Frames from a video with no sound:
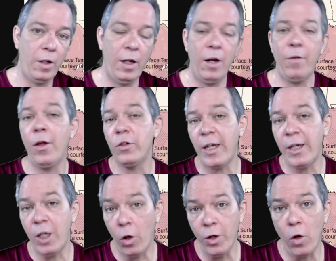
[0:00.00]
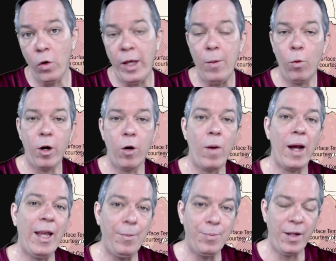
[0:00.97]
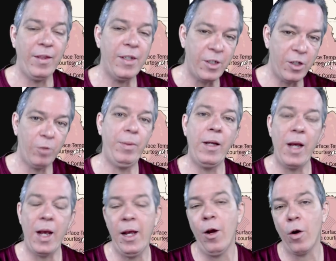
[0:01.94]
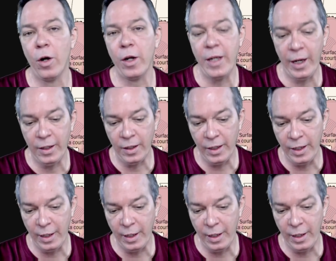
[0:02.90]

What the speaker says: And for those that don't know, keep wondering why I keep saying this could be a Hurricane Lee.